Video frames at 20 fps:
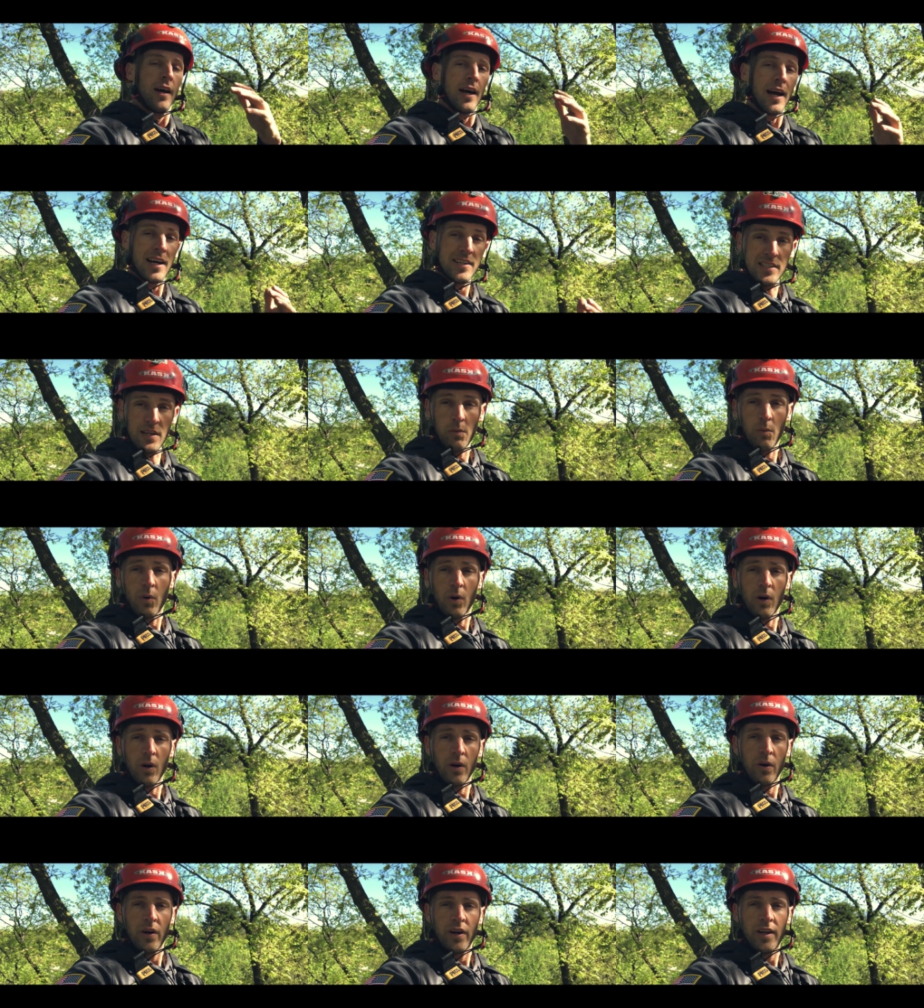as they
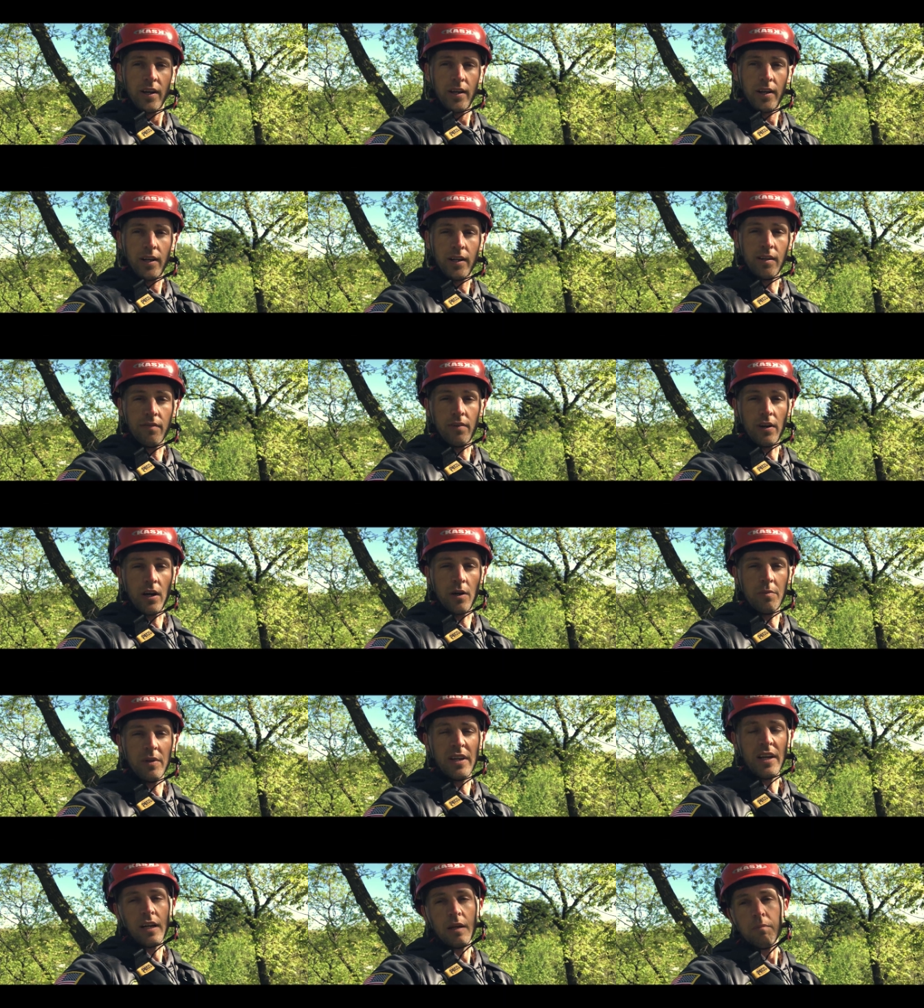were in the very
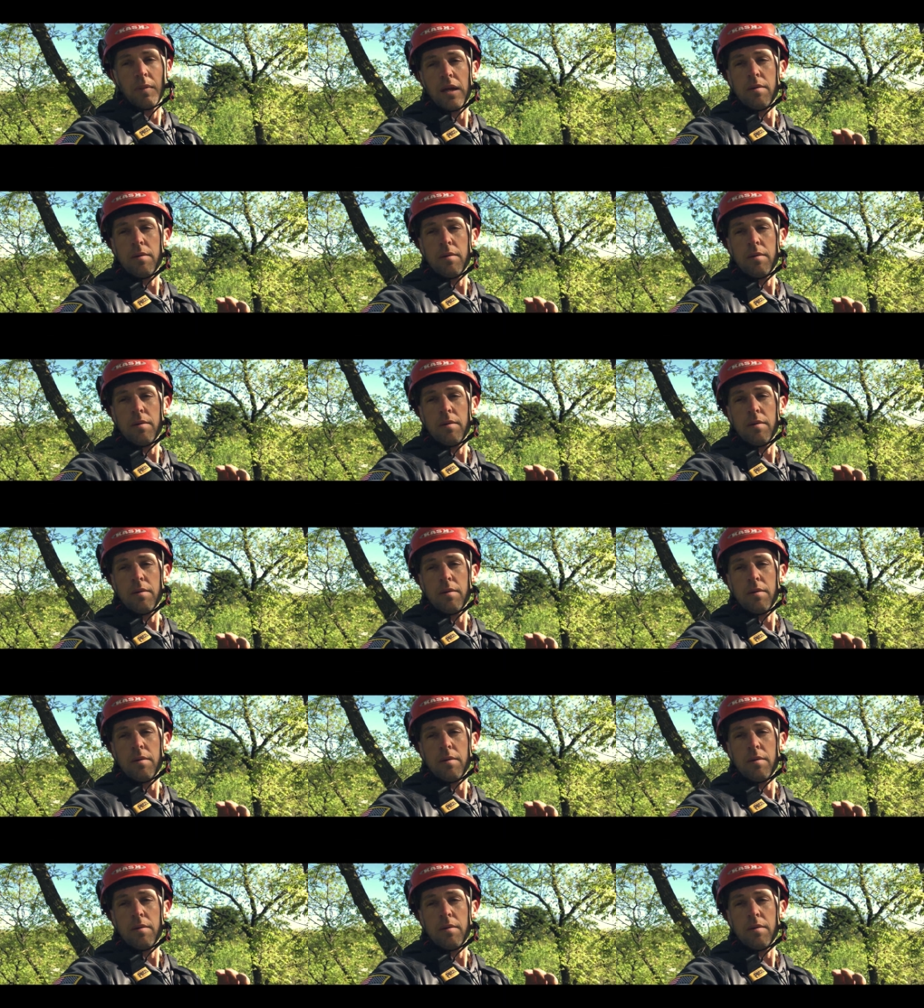beginning.